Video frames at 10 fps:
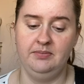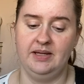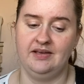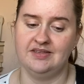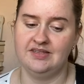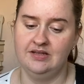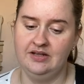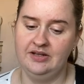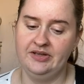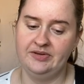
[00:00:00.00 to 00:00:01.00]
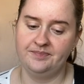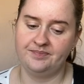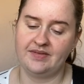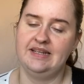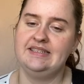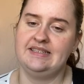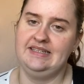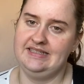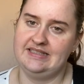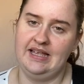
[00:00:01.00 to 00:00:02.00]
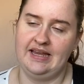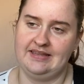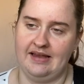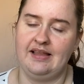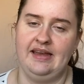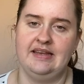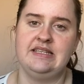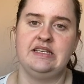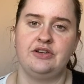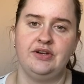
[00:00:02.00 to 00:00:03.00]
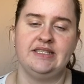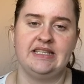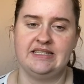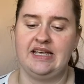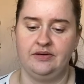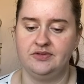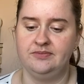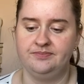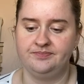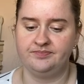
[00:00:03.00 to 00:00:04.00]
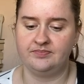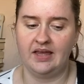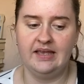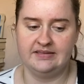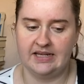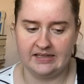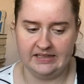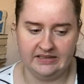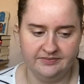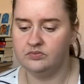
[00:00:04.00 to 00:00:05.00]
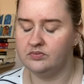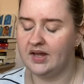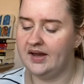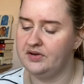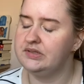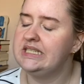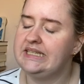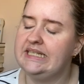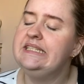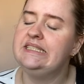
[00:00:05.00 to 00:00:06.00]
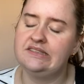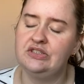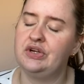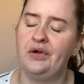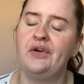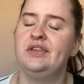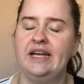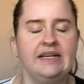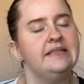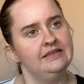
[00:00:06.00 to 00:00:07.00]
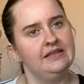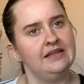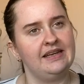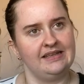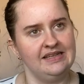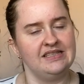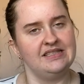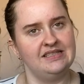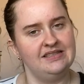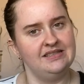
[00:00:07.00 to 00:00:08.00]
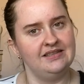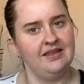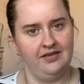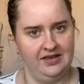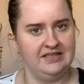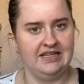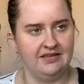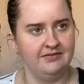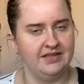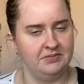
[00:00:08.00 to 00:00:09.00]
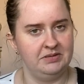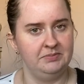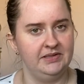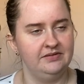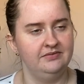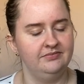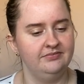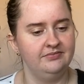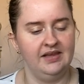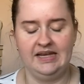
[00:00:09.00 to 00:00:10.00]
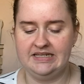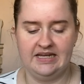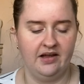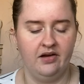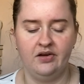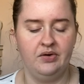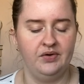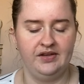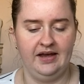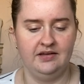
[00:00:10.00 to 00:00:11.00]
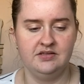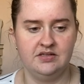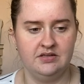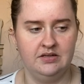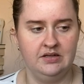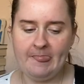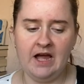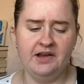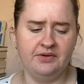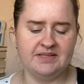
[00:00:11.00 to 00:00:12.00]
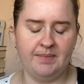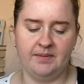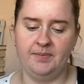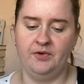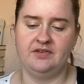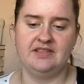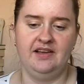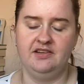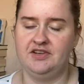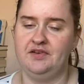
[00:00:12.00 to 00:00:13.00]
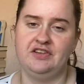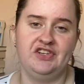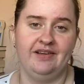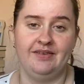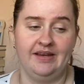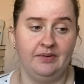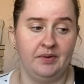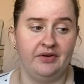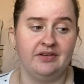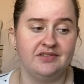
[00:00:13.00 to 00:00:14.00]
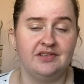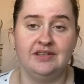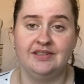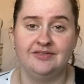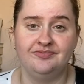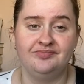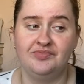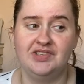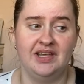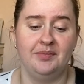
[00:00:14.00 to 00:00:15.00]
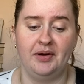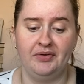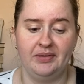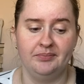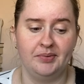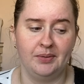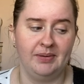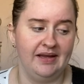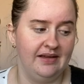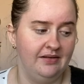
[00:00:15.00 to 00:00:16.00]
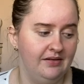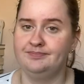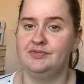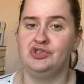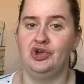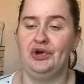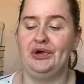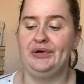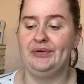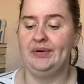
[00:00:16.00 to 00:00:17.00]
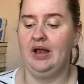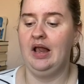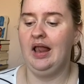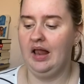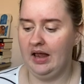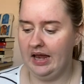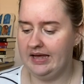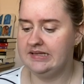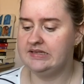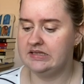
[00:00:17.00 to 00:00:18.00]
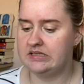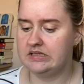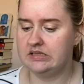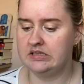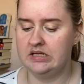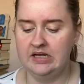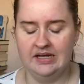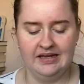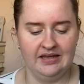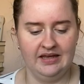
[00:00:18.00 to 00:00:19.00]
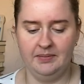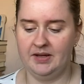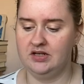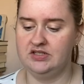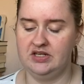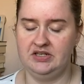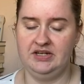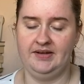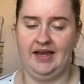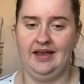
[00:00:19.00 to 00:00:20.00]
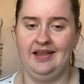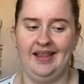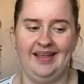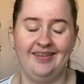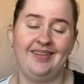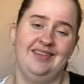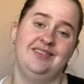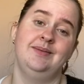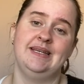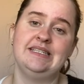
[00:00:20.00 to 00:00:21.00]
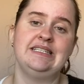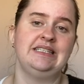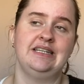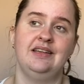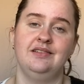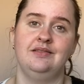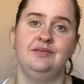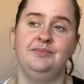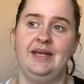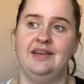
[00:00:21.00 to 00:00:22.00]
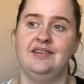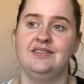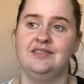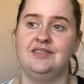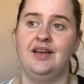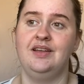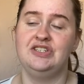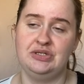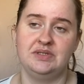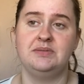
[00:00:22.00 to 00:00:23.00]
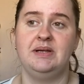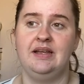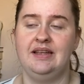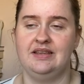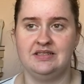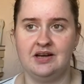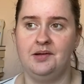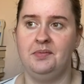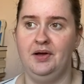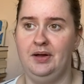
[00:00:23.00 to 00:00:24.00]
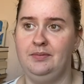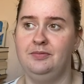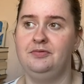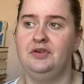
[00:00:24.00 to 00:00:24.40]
because it is exactly 18 degrees in this house. Exactly. And obviously the heating's not going on yet. Like, it's the 13th of September. The heating can't go on yet. I know it's bad, but honestly, I don't actually have anywhere else to sit in my room properly. So let's get back into the duvet and let's get some editing done, because I do want to be in this time that I've